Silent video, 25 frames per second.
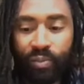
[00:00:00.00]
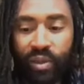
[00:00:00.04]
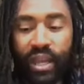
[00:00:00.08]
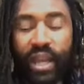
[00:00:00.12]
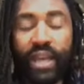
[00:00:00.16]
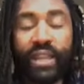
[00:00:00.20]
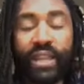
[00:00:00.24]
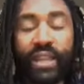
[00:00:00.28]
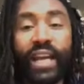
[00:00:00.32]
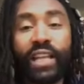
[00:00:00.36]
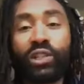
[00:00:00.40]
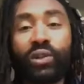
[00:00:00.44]

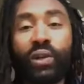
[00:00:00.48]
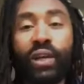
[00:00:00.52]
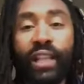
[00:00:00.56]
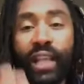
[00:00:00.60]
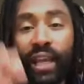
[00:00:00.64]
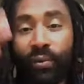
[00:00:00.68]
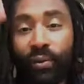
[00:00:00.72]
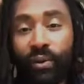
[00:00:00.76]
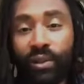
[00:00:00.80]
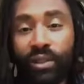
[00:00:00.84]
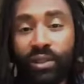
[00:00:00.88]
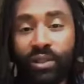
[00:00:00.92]
And that's why,
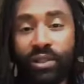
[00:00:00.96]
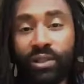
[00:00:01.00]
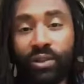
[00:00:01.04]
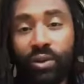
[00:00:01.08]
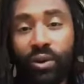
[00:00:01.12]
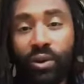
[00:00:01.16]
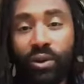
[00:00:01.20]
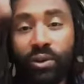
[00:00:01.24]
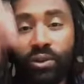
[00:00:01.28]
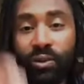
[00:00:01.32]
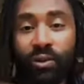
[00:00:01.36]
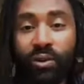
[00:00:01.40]
like, when you
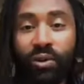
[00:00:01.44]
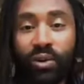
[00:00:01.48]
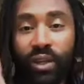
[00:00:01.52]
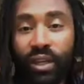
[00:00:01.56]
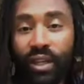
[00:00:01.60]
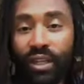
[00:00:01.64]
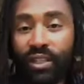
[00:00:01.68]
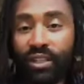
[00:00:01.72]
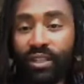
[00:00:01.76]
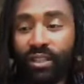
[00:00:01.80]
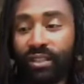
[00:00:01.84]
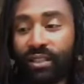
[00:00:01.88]
scroll through, you
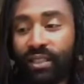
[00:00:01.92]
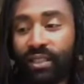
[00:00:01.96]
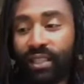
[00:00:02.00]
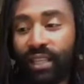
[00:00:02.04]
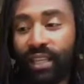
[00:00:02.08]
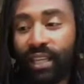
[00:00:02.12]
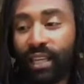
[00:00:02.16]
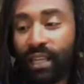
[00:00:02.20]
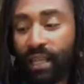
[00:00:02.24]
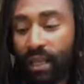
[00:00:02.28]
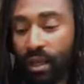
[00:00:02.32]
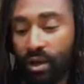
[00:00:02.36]
could just
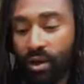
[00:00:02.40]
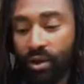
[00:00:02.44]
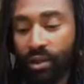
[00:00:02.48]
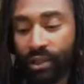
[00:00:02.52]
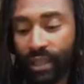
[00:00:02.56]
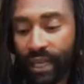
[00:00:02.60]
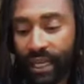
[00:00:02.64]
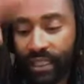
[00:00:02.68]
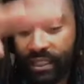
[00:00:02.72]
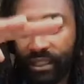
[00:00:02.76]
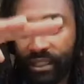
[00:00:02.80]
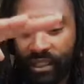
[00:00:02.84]
see it all
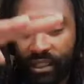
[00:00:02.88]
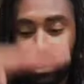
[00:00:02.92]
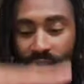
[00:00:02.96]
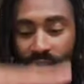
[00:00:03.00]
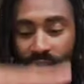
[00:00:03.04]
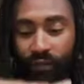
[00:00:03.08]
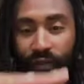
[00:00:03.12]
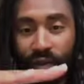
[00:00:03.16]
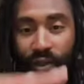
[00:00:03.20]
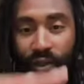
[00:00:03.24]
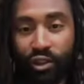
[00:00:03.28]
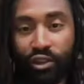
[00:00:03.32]
like
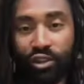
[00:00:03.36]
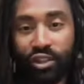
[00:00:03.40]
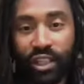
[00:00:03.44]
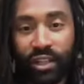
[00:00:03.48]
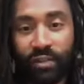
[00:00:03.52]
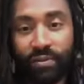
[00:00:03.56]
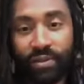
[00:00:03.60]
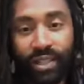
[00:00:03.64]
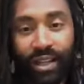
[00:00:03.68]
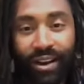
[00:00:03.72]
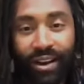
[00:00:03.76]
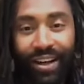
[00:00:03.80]
different
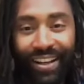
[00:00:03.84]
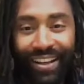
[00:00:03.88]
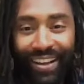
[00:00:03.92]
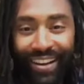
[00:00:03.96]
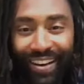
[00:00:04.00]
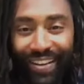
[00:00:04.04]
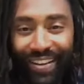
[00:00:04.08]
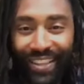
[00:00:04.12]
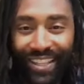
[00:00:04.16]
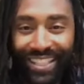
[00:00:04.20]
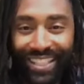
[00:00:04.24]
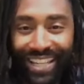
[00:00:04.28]
shifts
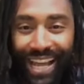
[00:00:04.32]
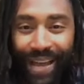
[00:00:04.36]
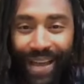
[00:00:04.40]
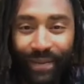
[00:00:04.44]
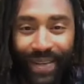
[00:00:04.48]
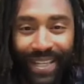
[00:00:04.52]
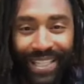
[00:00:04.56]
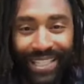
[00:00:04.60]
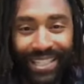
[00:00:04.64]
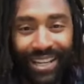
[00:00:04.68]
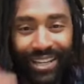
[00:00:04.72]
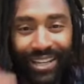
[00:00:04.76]
all the time,
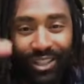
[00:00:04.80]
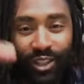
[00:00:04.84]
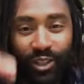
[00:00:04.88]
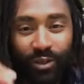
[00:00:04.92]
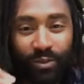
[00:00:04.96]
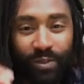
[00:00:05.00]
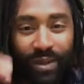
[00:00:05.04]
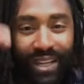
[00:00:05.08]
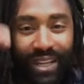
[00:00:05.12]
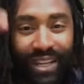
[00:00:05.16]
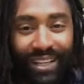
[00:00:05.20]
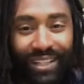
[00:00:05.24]
because I'll
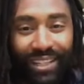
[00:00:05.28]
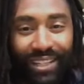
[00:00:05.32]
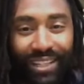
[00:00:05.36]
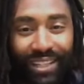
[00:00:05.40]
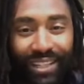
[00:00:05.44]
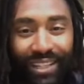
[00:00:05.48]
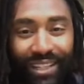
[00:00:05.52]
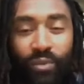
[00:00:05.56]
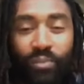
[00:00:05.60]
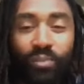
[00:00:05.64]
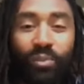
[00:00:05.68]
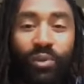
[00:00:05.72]
just be in
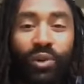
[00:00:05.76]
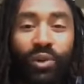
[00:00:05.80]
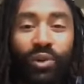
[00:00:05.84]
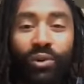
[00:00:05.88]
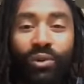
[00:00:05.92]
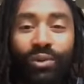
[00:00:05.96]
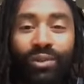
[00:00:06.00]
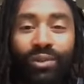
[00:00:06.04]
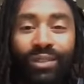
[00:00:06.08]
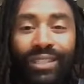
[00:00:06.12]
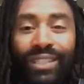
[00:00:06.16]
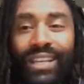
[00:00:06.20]
different
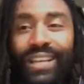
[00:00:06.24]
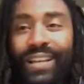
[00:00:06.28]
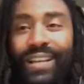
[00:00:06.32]
moods